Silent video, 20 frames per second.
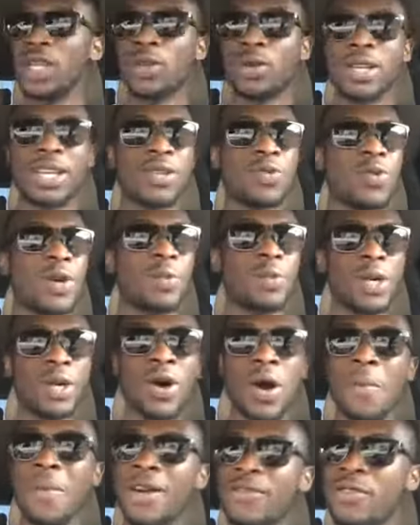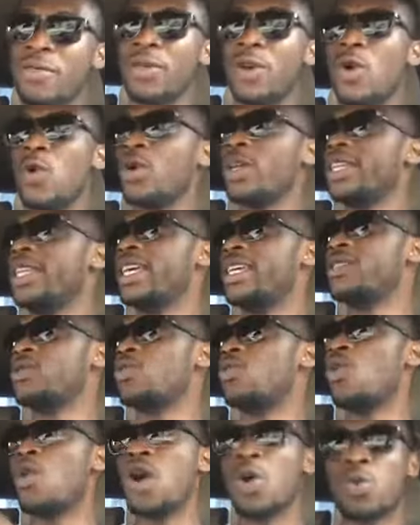know that when we come back from the holidays,
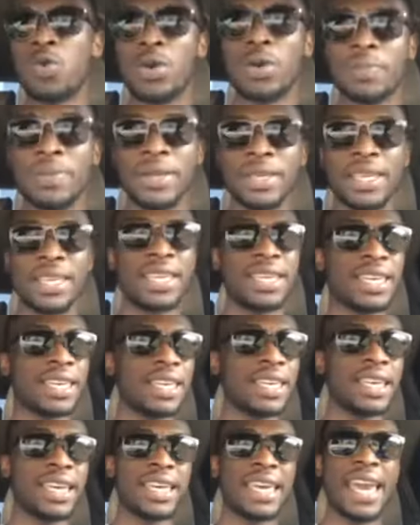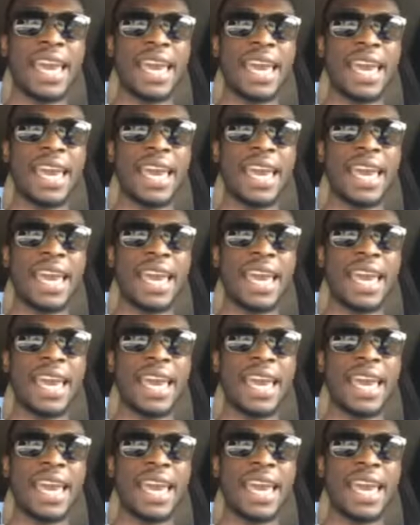work will be kicking again.